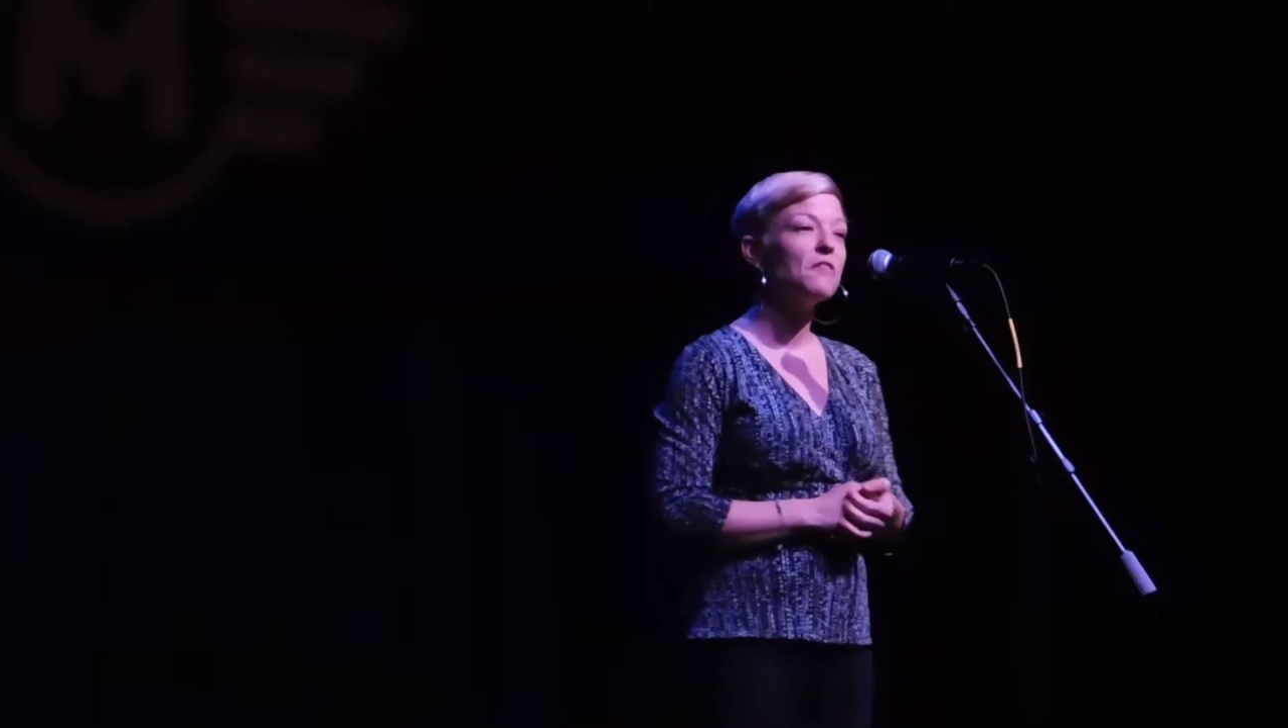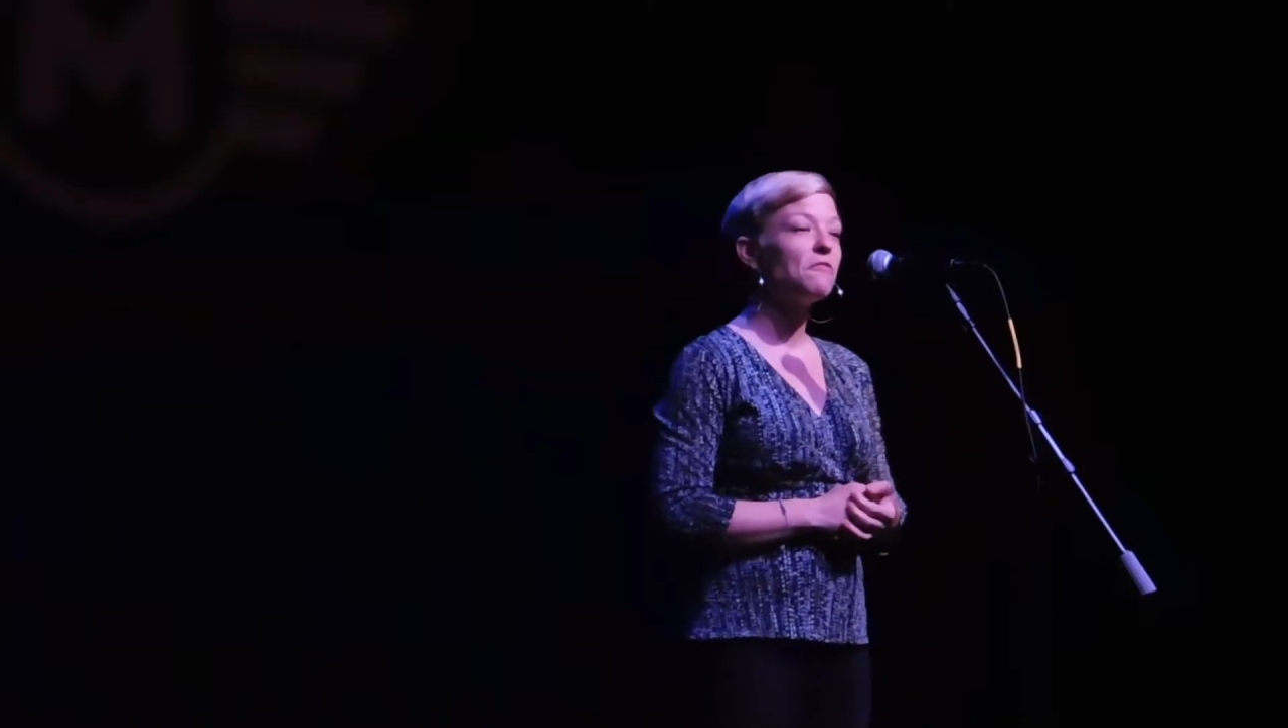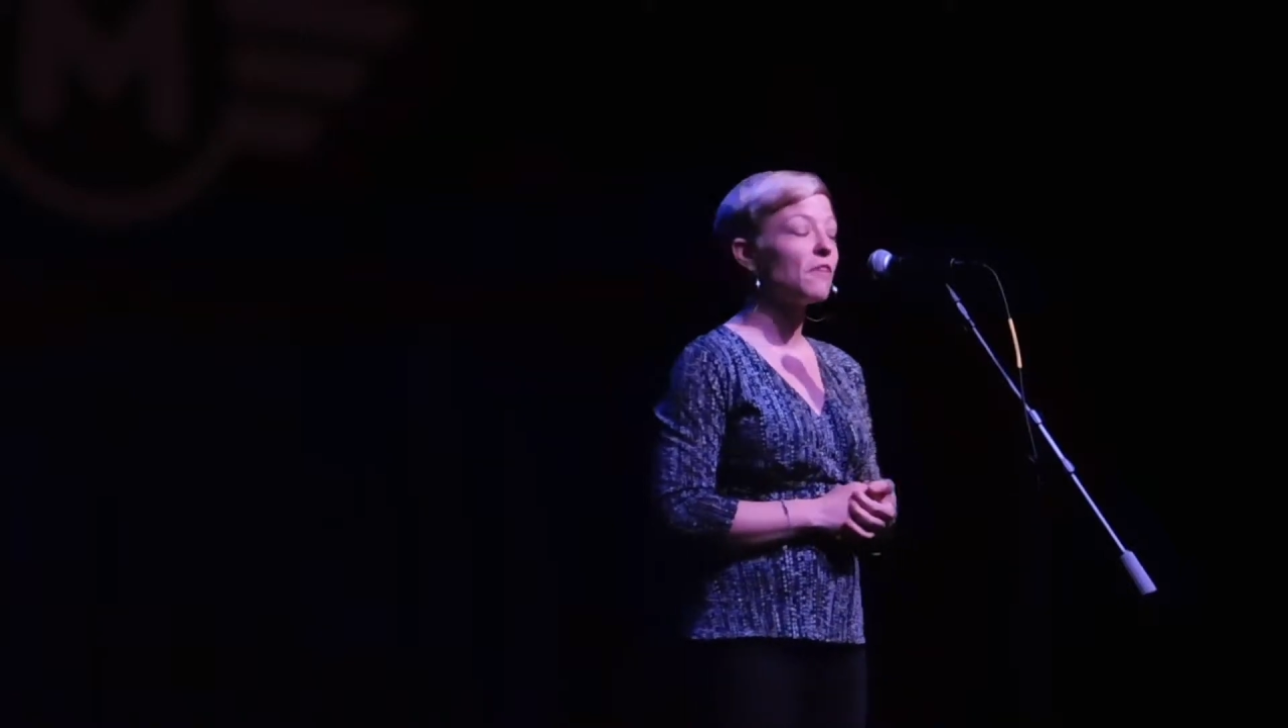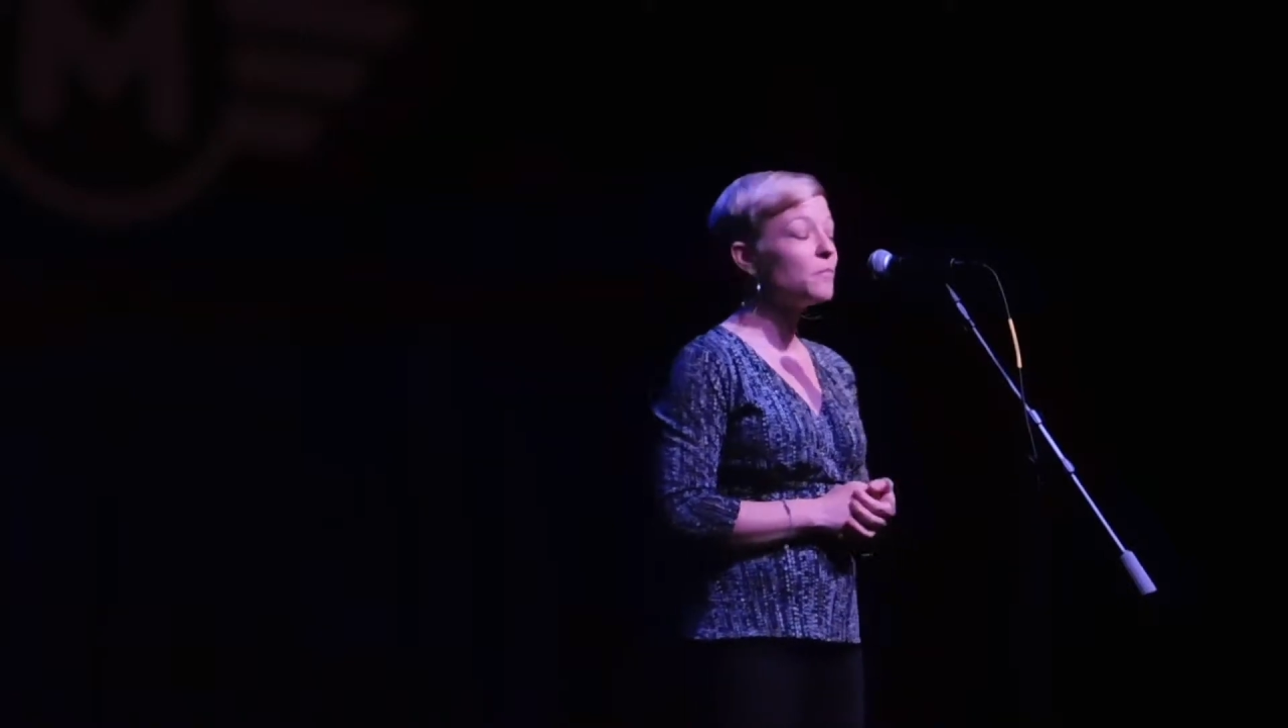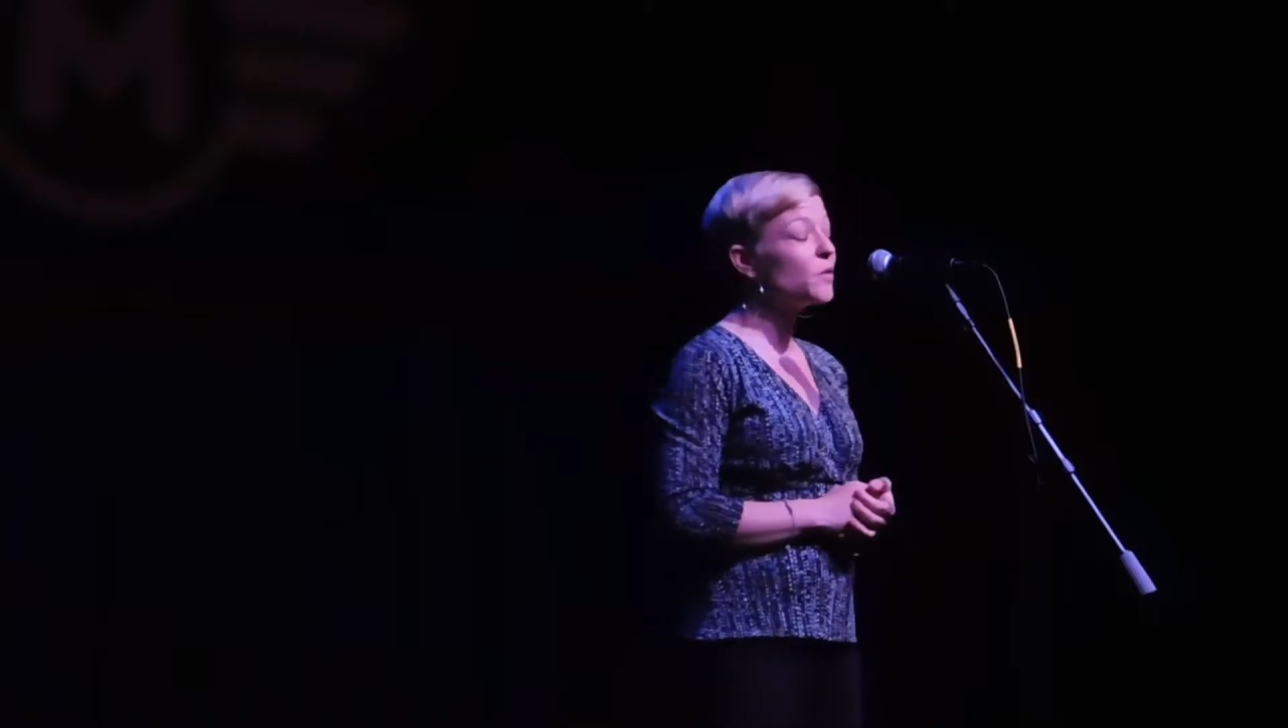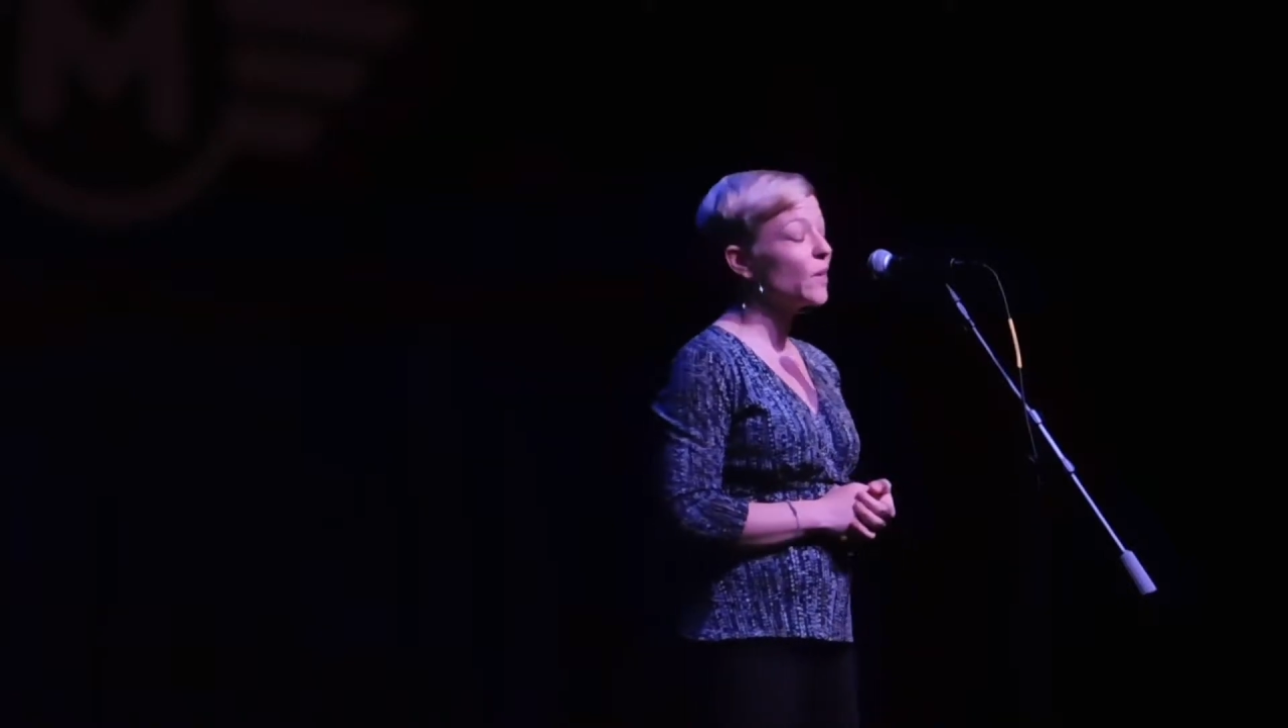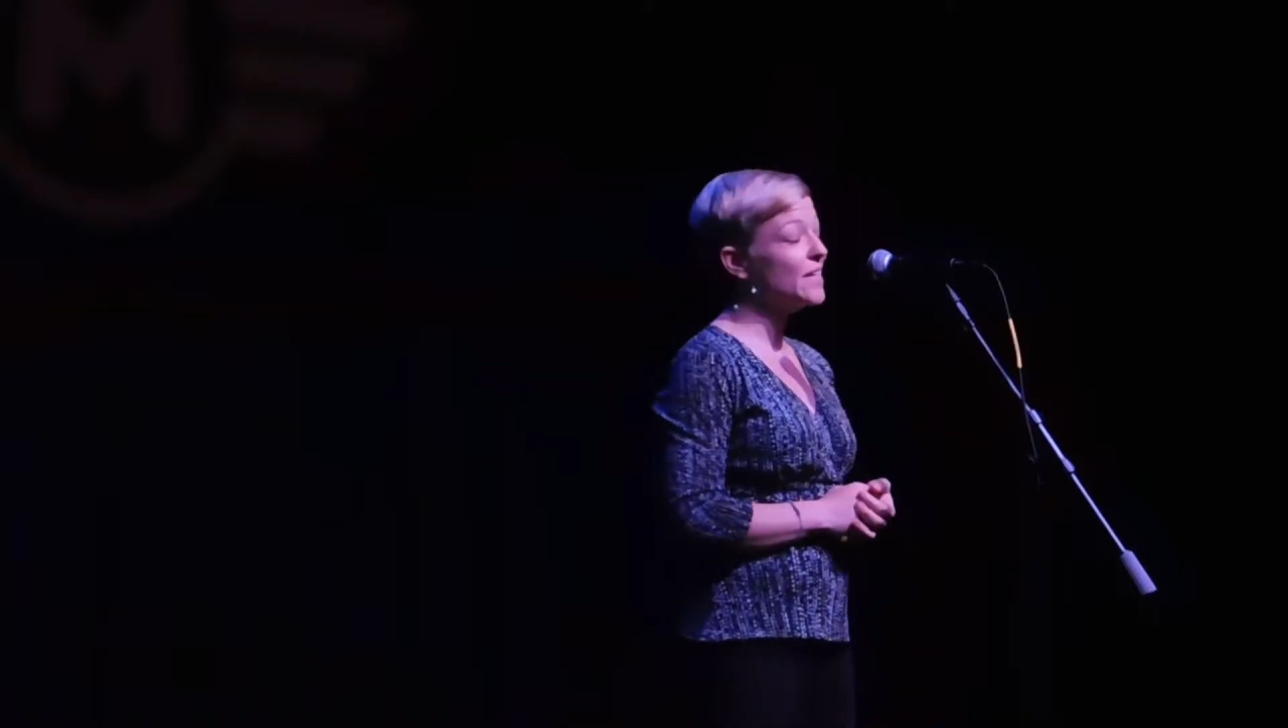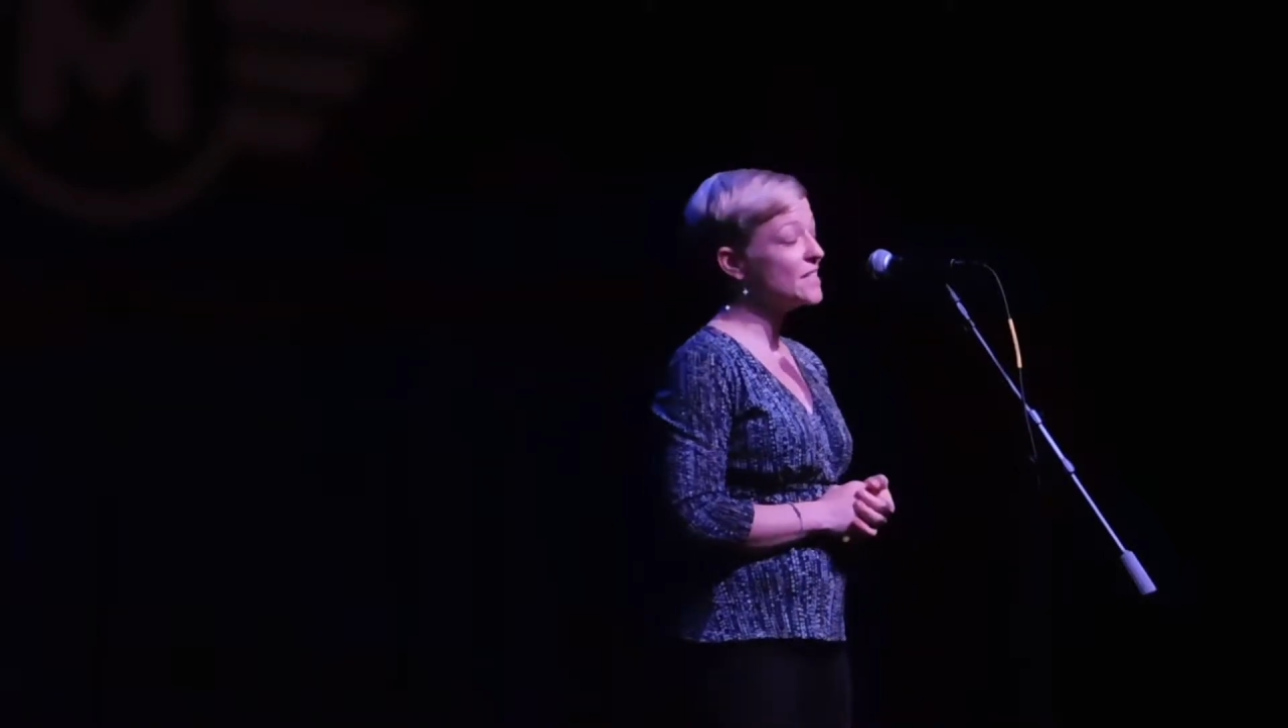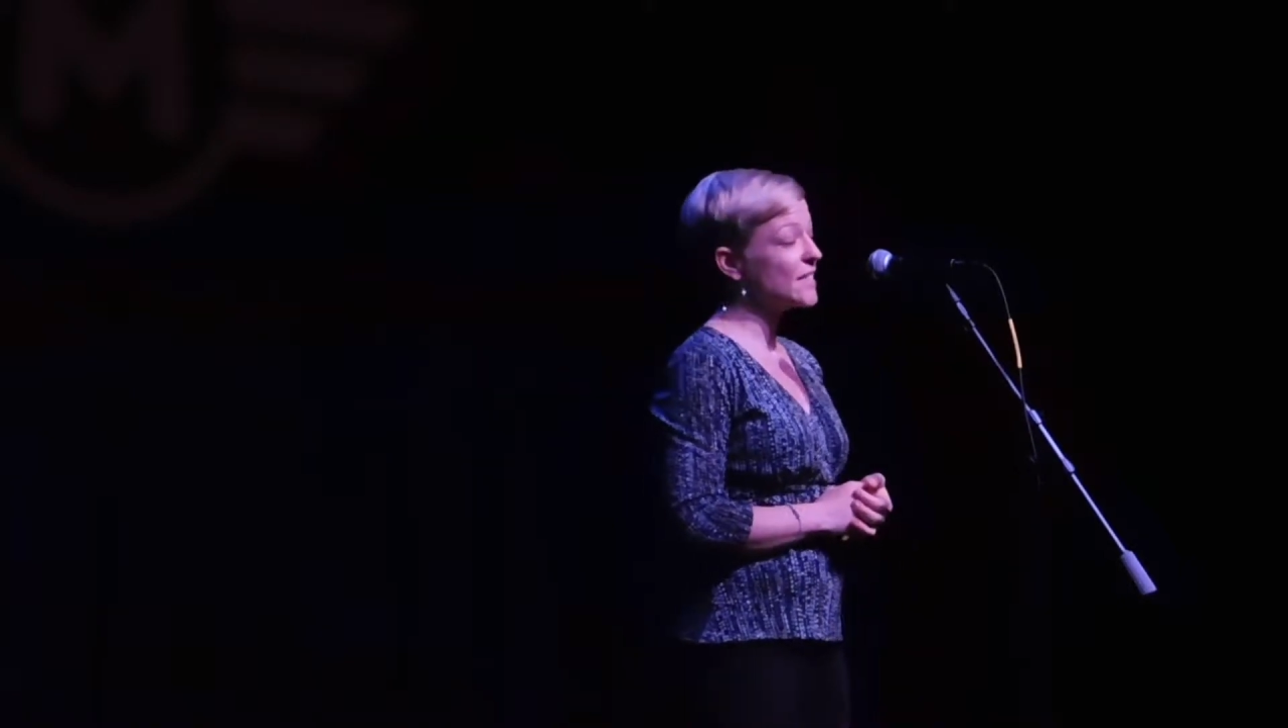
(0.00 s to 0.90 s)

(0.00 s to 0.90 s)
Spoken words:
from the waist